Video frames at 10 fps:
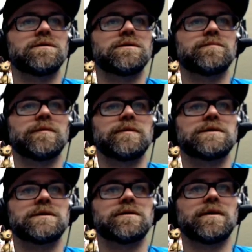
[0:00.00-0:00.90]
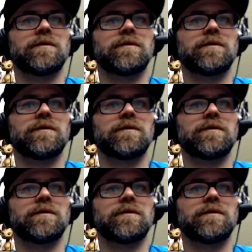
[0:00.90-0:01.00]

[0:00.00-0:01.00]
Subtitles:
Let me scale up.